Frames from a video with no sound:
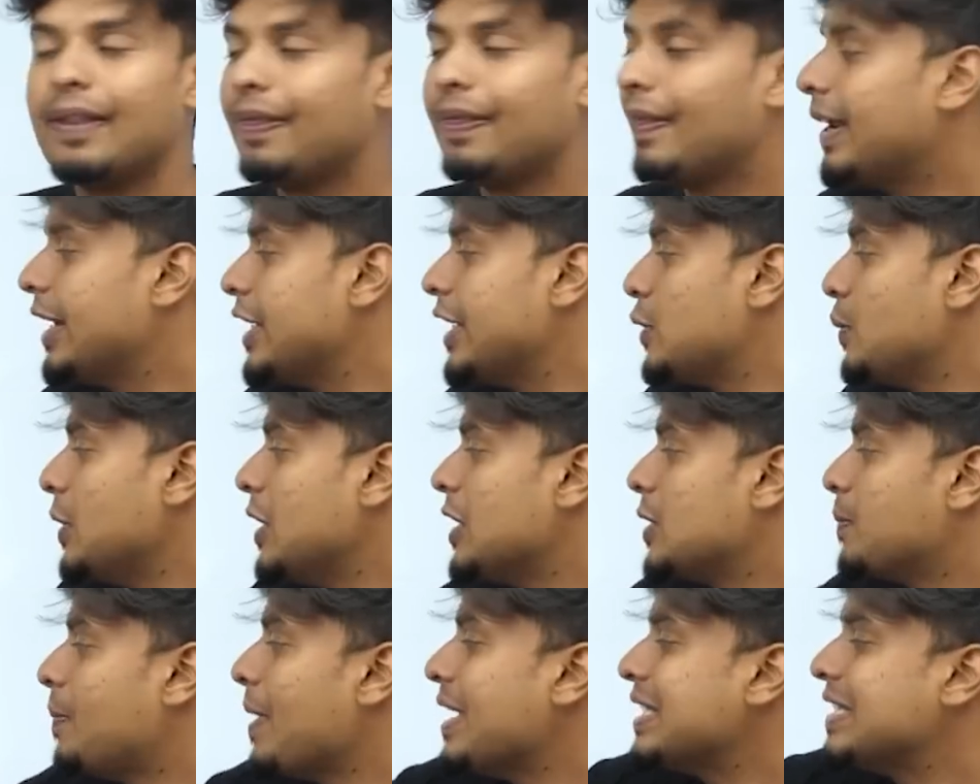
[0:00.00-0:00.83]
That is, we'll
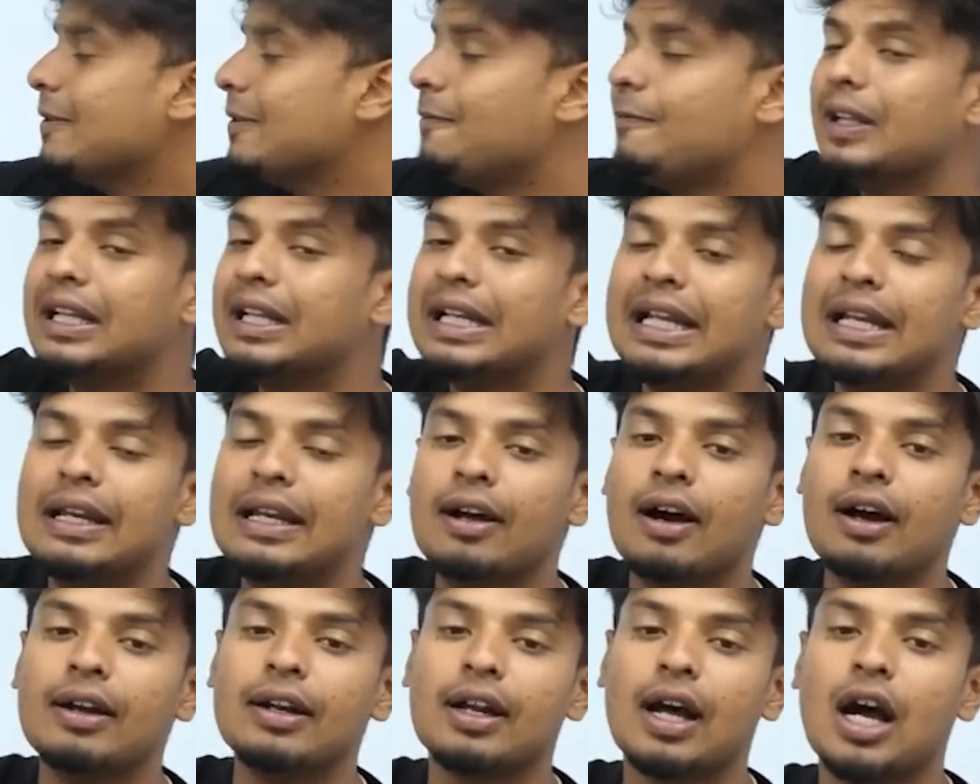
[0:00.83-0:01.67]
specifically
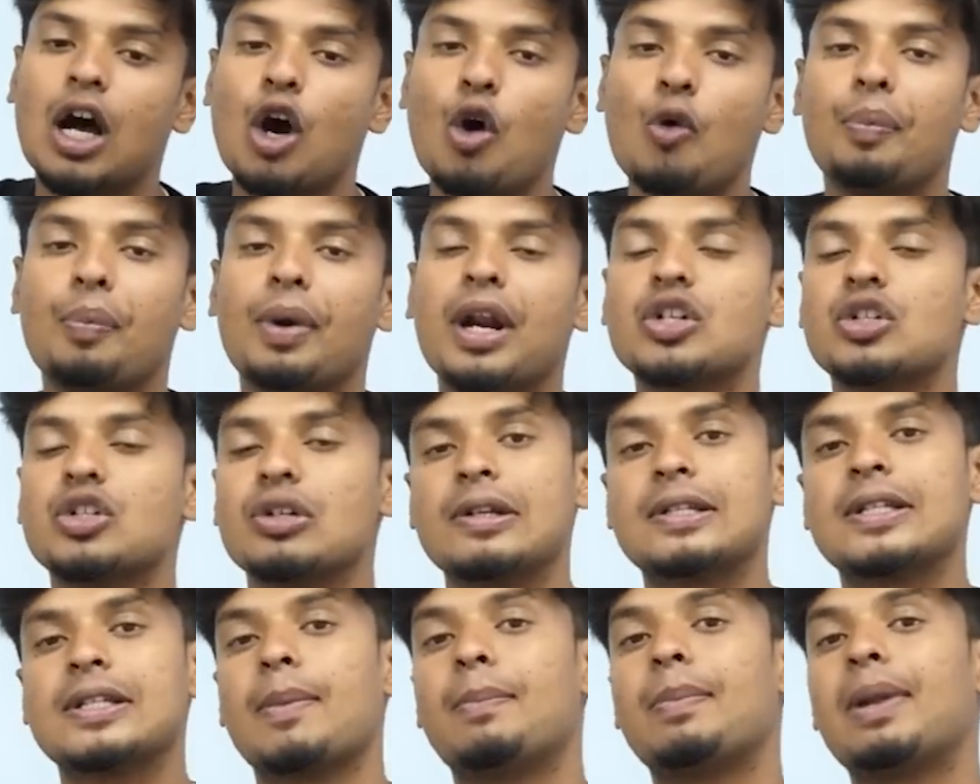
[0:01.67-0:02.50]
learn how pressure
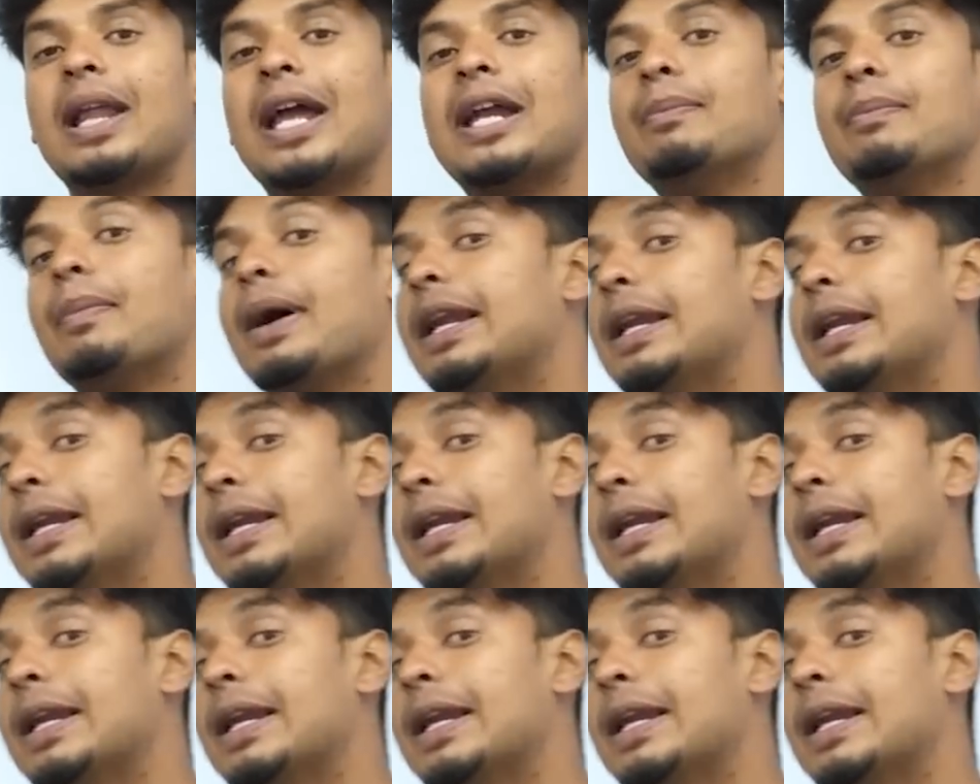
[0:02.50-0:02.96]
is applied by